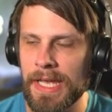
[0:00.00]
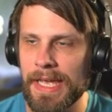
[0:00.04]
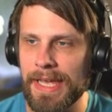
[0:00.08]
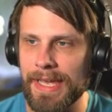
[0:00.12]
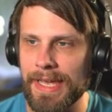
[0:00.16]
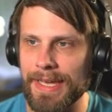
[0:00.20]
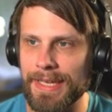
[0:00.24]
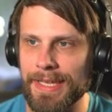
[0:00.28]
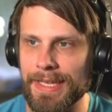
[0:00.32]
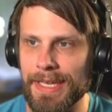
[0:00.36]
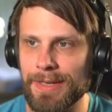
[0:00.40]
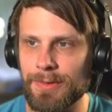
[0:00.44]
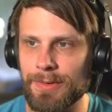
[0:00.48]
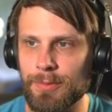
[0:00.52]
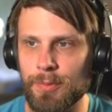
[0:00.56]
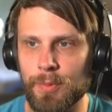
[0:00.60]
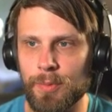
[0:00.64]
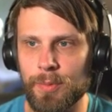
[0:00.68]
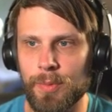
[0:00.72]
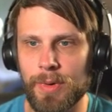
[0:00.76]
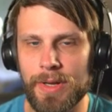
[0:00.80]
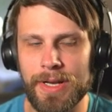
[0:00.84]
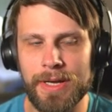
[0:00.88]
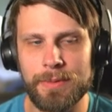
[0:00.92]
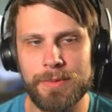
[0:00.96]

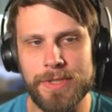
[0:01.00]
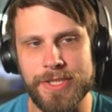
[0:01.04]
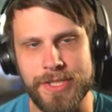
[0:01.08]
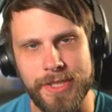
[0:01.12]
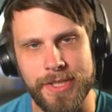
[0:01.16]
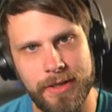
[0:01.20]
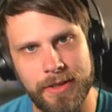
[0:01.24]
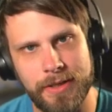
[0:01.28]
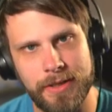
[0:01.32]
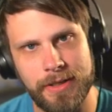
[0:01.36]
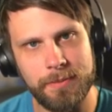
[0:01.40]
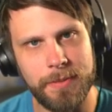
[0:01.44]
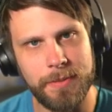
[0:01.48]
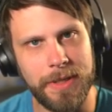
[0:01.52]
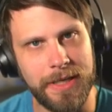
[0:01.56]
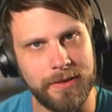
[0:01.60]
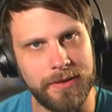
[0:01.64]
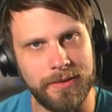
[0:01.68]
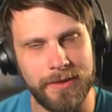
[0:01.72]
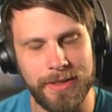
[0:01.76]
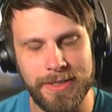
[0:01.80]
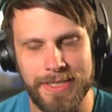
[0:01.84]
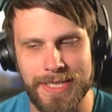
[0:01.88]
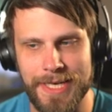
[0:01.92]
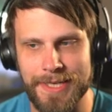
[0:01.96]
Again, what I was talking about
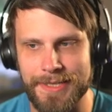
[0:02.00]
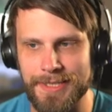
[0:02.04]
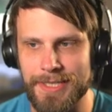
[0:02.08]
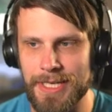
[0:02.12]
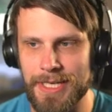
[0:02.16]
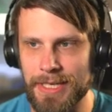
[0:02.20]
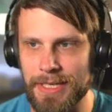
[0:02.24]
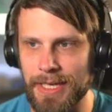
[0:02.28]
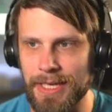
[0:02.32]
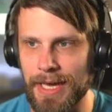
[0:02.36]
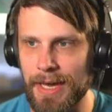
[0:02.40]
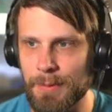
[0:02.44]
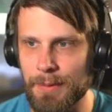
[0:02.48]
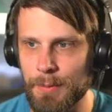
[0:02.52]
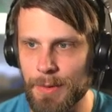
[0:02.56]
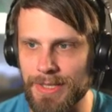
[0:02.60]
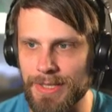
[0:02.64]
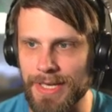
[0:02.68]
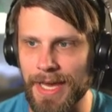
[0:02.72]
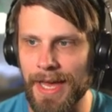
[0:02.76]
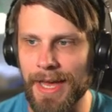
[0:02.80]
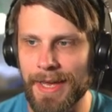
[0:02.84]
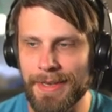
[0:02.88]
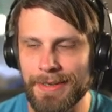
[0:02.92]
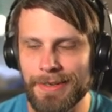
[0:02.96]
in the deck tech, I would
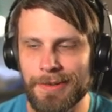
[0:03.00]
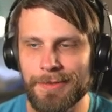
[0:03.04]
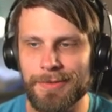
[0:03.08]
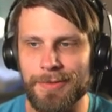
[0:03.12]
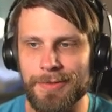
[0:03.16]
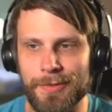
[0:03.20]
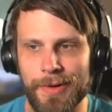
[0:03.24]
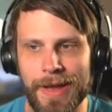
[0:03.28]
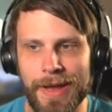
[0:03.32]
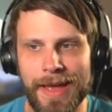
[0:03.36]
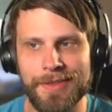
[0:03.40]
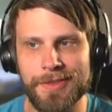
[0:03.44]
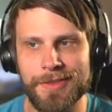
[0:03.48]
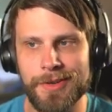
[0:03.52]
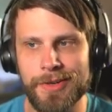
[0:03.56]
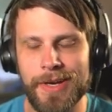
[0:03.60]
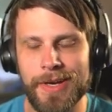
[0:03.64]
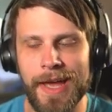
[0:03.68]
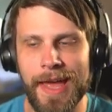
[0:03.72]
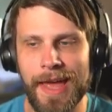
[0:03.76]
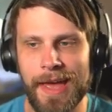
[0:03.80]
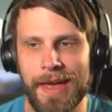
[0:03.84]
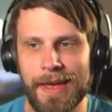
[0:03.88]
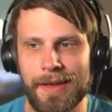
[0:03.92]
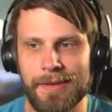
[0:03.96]
kind of rather
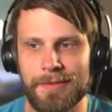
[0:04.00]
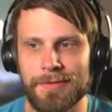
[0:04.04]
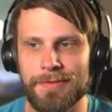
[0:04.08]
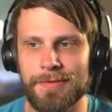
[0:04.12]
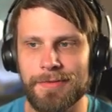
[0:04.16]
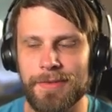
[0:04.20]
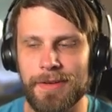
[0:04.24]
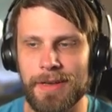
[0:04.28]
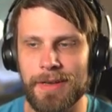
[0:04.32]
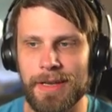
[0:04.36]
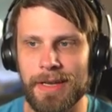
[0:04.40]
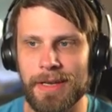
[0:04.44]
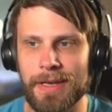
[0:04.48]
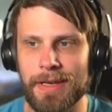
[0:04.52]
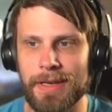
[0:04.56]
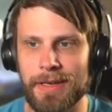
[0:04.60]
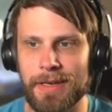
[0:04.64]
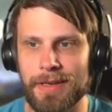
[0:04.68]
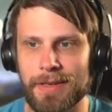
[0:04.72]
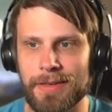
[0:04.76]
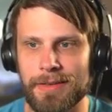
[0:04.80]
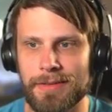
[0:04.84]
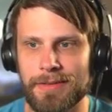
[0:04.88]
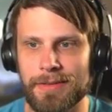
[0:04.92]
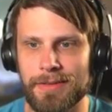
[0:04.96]
have
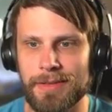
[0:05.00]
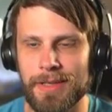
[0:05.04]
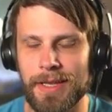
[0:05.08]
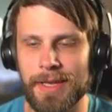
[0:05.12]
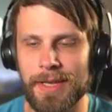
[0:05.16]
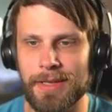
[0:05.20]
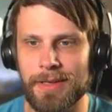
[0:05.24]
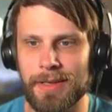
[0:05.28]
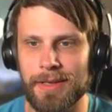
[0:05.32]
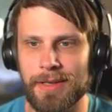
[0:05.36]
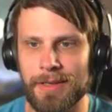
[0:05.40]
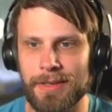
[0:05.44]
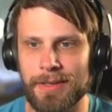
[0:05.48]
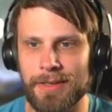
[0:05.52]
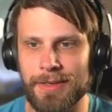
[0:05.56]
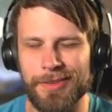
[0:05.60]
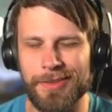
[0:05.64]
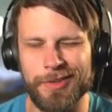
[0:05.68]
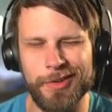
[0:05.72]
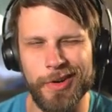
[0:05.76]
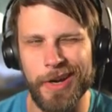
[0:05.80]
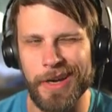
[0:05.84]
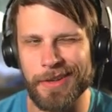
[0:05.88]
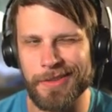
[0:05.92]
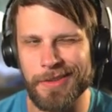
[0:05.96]
uh, like an
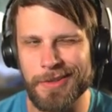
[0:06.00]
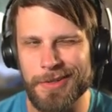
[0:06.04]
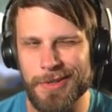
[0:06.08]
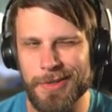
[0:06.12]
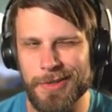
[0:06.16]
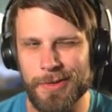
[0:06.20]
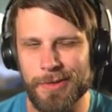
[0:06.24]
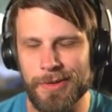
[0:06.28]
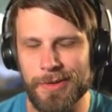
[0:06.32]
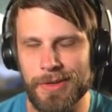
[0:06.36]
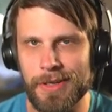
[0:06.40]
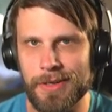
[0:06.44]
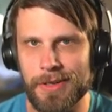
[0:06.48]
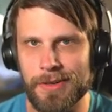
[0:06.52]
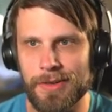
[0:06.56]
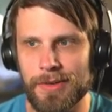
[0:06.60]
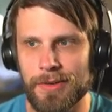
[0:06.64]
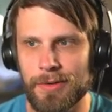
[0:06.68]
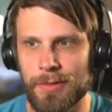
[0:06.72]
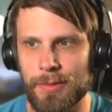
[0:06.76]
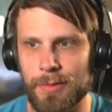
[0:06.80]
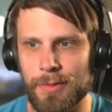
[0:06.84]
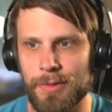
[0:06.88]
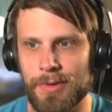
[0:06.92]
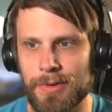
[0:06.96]
Extract the Truth
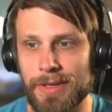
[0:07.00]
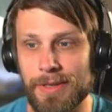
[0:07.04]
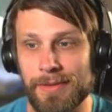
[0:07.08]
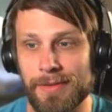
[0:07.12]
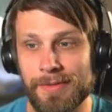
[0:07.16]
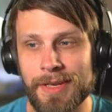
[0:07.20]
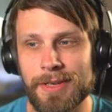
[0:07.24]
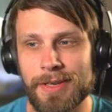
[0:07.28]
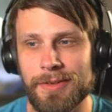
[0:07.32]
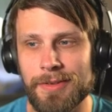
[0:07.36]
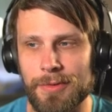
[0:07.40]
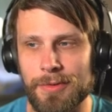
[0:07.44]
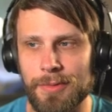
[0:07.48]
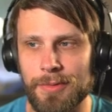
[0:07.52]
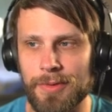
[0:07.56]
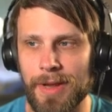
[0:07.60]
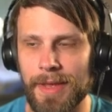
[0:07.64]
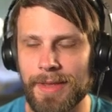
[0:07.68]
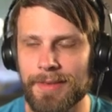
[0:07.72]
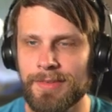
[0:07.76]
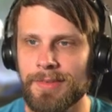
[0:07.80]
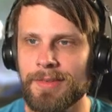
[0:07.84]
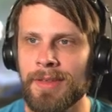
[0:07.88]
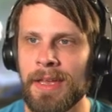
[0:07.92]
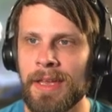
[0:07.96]
here or even a
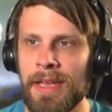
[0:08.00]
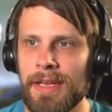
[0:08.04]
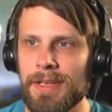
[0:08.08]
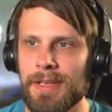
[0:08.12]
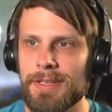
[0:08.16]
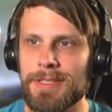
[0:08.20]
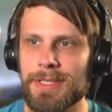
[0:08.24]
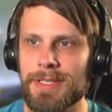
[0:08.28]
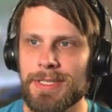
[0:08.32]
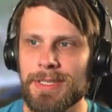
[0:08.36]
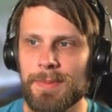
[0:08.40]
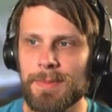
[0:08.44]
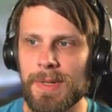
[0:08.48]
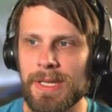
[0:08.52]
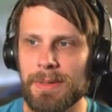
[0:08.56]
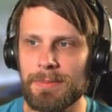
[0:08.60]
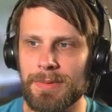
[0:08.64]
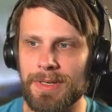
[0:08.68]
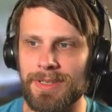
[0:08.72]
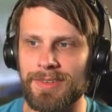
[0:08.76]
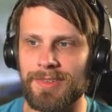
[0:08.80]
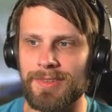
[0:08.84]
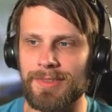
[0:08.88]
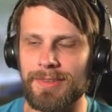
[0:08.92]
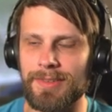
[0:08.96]
Duress just to be able
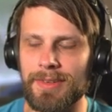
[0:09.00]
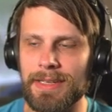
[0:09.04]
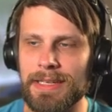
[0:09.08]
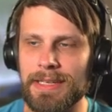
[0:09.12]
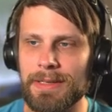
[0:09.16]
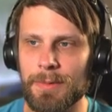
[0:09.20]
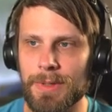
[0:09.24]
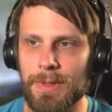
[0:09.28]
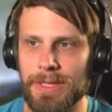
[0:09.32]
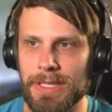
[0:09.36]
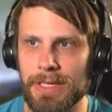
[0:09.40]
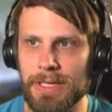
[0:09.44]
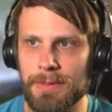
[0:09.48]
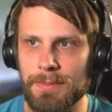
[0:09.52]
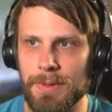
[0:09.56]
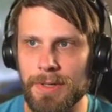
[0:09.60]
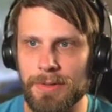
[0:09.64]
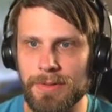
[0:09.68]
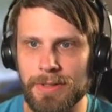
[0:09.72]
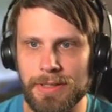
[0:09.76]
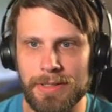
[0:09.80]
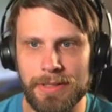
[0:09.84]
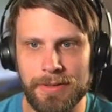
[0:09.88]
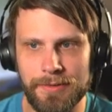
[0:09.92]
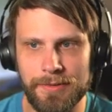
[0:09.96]
to see what the
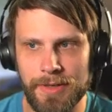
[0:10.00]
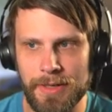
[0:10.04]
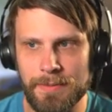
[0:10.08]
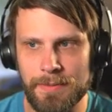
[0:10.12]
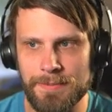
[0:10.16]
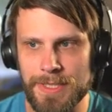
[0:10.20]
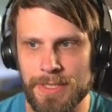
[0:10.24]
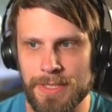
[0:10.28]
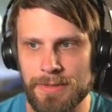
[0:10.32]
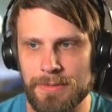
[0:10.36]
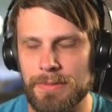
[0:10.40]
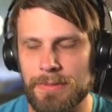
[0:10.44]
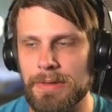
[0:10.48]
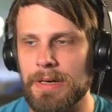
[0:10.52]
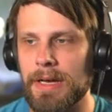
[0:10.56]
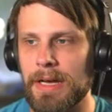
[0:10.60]
opponent is up to.